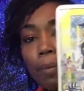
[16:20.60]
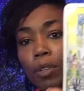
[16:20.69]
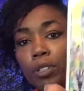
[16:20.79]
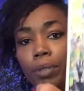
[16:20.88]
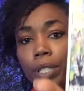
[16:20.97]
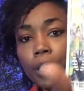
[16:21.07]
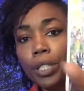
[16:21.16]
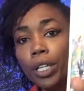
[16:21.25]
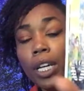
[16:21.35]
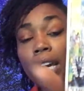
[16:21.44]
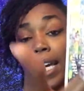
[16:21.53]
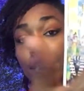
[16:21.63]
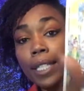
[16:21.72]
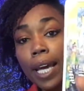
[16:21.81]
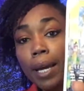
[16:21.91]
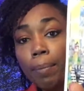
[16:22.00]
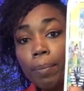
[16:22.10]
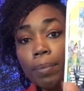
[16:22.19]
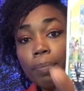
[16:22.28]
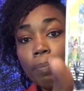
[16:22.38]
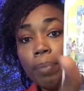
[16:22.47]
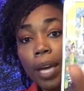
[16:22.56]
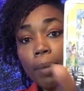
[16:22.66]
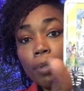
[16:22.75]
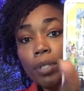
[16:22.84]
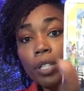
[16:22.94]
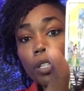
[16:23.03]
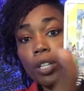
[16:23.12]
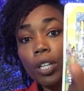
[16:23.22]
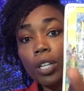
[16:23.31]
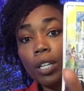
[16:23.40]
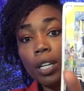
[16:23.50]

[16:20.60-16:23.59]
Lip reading: you look good. Damn, babe, you look good.